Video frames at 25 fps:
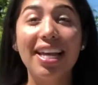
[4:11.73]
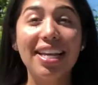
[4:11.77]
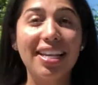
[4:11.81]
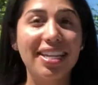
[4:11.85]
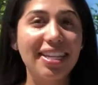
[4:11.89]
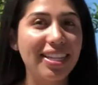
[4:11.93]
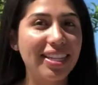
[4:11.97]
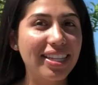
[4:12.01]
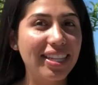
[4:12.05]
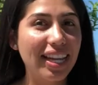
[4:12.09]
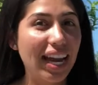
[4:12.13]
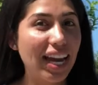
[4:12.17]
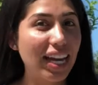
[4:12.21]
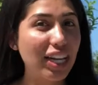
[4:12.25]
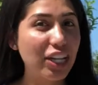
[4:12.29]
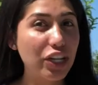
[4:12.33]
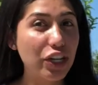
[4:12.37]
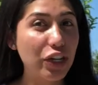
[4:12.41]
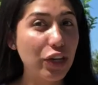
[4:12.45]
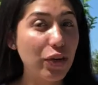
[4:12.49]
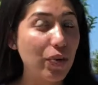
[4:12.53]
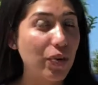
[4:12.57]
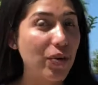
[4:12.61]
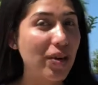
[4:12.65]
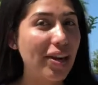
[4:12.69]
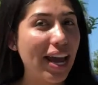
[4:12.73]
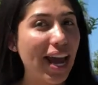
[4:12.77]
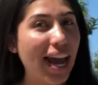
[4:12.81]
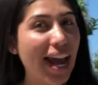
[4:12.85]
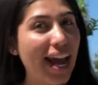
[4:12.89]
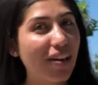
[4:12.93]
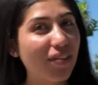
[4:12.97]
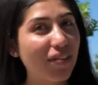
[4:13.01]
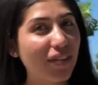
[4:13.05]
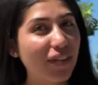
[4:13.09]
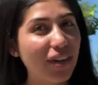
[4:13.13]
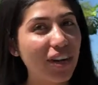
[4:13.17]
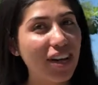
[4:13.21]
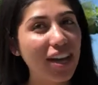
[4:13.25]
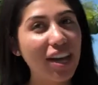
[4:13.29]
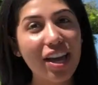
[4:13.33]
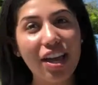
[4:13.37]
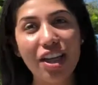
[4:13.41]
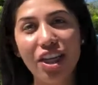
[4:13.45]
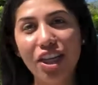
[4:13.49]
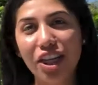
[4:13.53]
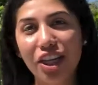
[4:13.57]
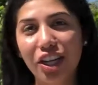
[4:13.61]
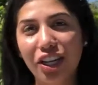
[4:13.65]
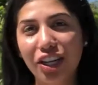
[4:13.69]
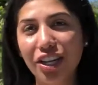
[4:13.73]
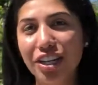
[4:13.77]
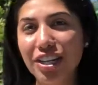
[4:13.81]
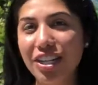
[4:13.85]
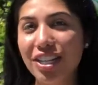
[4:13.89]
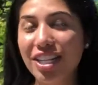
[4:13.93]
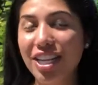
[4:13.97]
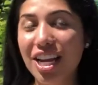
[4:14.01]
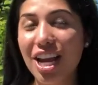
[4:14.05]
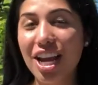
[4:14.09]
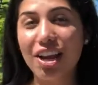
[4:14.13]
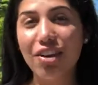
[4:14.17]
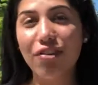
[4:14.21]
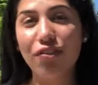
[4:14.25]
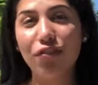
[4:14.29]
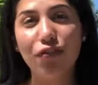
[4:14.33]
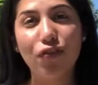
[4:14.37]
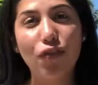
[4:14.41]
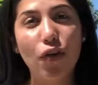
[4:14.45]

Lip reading: stay tuned every Thursday